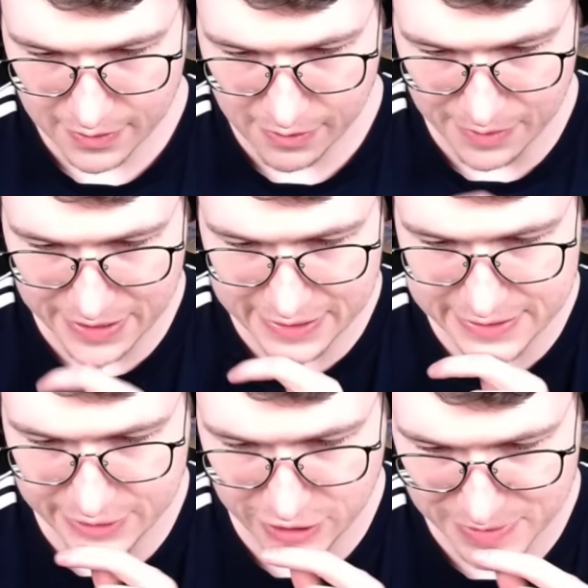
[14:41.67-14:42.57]
I mean, at least the
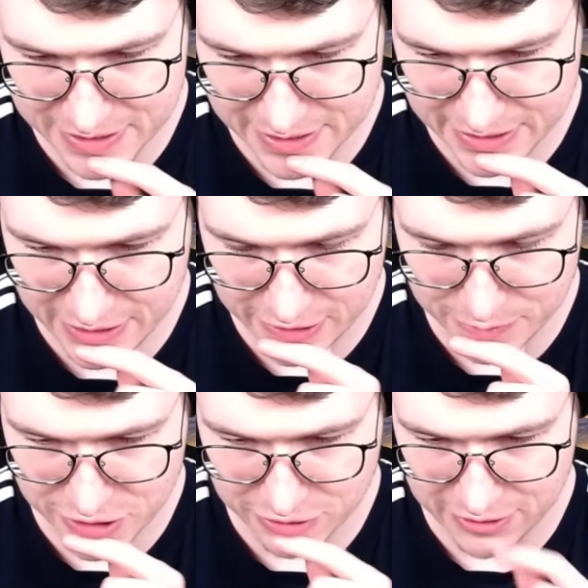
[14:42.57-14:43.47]
Goblins are still counter
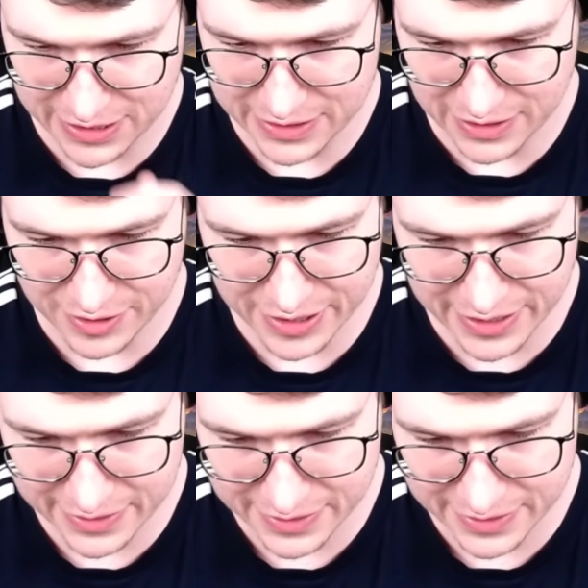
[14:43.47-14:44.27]
pushing, right? Aren't they?